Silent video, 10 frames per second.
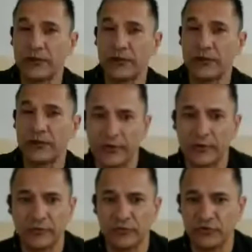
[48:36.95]
When they
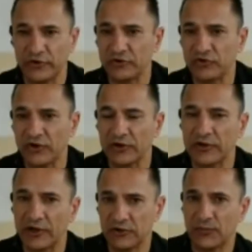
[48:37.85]
went through search,
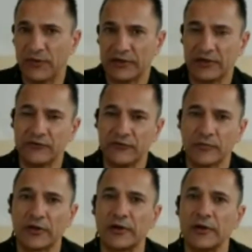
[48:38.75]
they had to pick it out
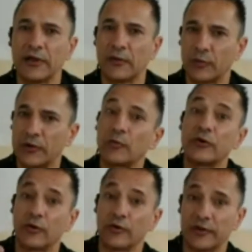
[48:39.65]
from there. And when they
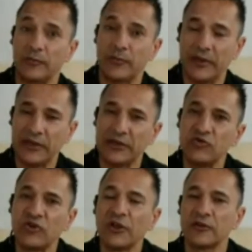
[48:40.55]
went on that
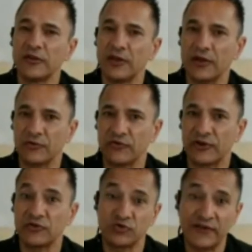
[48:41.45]
page, then they had to
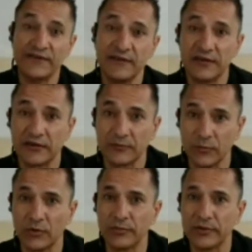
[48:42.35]
start trusting it
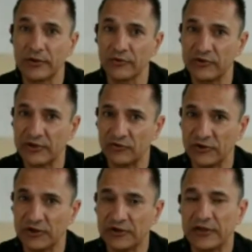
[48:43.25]
more because it
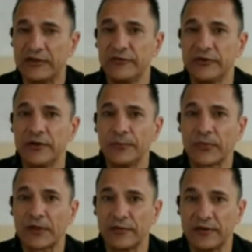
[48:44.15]
actually delivered
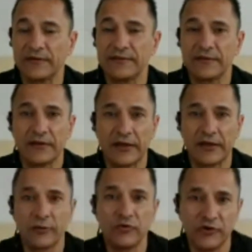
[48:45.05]
things in
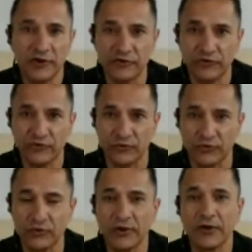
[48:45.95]
language they
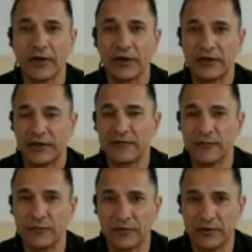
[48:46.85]
understood, and it gave
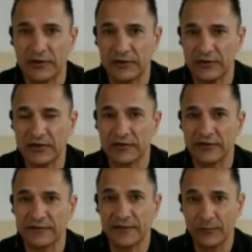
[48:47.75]
them the idea
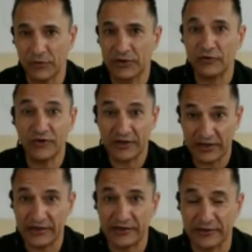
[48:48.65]
that somebody actually
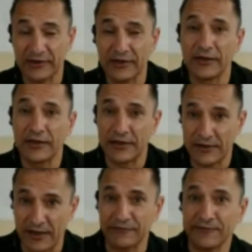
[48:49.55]
cared
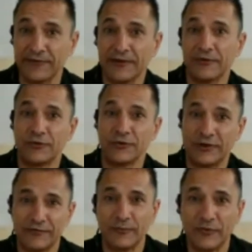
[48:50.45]
enough to
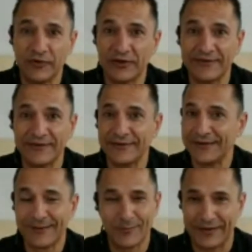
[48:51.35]
give them things in
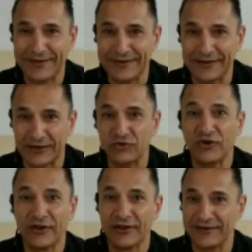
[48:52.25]
plain
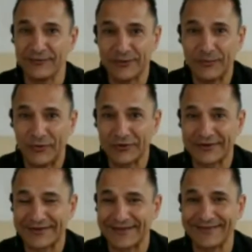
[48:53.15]
English. Here's what the
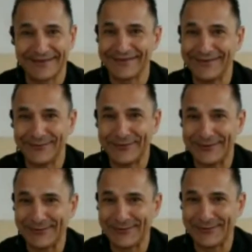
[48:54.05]
product does. This is
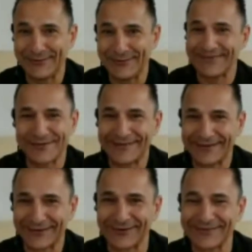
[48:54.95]
what you want. This is how
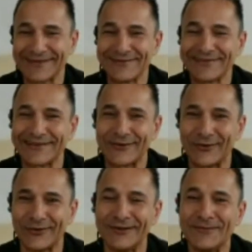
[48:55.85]
much it'll cost. Give us a
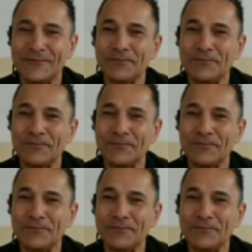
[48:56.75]
call.